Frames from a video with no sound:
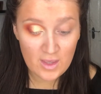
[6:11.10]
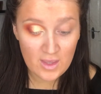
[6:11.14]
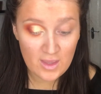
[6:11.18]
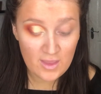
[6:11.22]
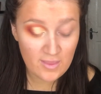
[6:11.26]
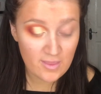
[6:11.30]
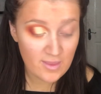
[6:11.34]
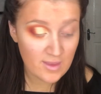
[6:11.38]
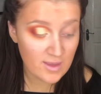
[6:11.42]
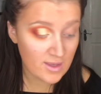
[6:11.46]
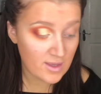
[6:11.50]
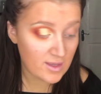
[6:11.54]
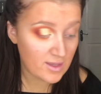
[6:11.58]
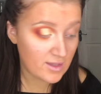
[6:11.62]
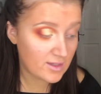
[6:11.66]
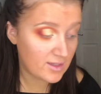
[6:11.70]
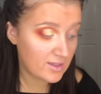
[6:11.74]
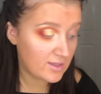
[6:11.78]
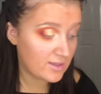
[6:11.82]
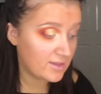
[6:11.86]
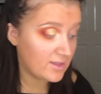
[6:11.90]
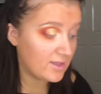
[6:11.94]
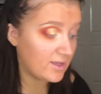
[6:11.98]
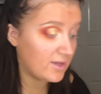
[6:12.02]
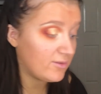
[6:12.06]
And then
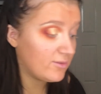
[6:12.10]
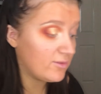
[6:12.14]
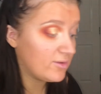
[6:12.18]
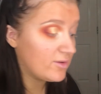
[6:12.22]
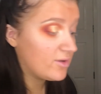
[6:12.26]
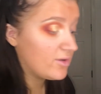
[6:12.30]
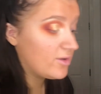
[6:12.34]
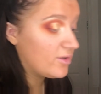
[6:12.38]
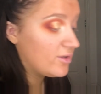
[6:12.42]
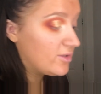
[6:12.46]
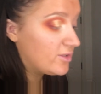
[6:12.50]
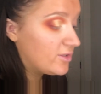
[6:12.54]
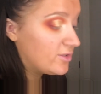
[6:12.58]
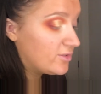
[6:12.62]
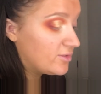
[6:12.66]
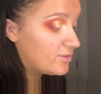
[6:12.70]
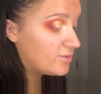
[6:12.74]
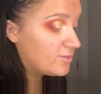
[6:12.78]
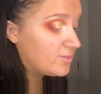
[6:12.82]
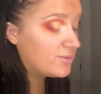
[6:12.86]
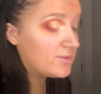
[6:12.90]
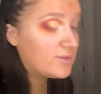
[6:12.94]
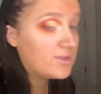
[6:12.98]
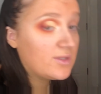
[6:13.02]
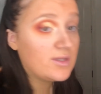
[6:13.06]
in the outer corner,
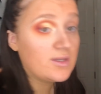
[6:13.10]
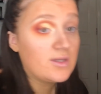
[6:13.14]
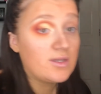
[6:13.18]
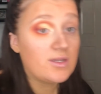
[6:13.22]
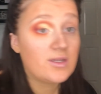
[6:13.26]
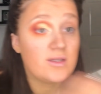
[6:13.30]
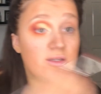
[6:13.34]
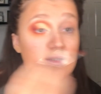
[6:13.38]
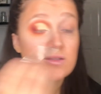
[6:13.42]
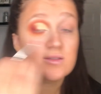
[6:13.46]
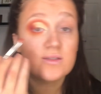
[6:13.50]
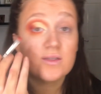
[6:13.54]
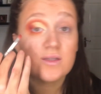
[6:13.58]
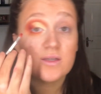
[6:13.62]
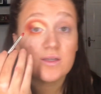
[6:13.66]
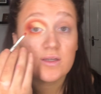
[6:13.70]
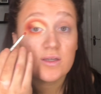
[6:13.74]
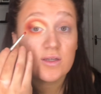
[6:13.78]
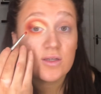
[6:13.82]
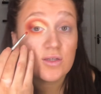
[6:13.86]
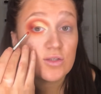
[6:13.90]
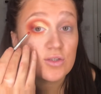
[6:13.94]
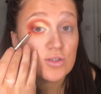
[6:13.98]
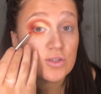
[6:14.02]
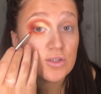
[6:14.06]
just with that nice like
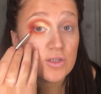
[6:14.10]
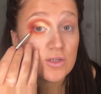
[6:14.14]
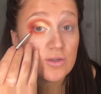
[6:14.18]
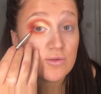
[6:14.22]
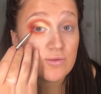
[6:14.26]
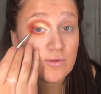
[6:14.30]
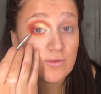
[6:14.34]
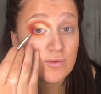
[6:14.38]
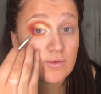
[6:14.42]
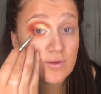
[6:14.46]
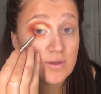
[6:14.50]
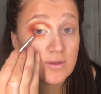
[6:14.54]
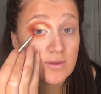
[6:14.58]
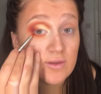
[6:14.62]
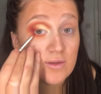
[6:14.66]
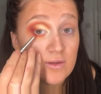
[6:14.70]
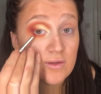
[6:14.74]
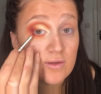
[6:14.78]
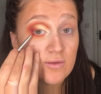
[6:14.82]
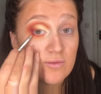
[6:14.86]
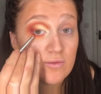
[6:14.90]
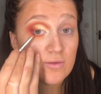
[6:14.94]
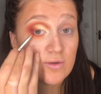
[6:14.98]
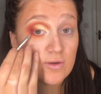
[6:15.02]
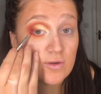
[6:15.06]
cherry red
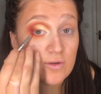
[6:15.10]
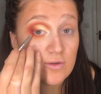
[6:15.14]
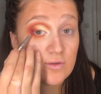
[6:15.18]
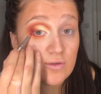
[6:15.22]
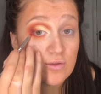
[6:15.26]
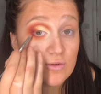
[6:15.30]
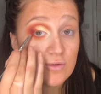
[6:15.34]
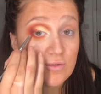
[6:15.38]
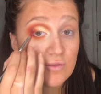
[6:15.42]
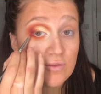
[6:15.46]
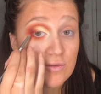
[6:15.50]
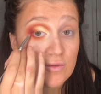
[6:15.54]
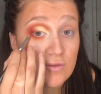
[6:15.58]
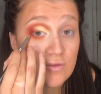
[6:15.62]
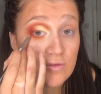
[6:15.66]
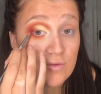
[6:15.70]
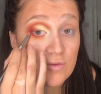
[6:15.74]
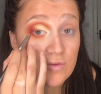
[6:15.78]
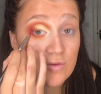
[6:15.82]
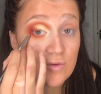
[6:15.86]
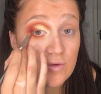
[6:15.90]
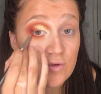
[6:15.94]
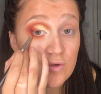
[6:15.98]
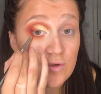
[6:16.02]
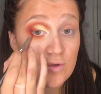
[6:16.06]
that you've got, just to
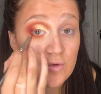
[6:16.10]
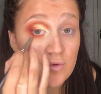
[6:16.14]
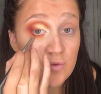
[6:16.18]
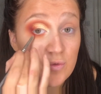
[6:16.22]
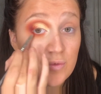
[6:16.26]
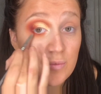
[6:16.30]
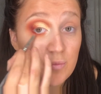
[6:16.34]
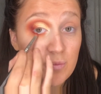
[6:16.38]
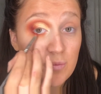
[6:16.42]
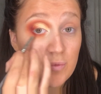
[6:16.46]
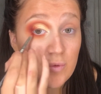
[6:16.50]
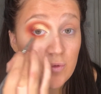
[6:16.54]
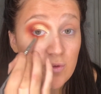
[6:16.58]
join up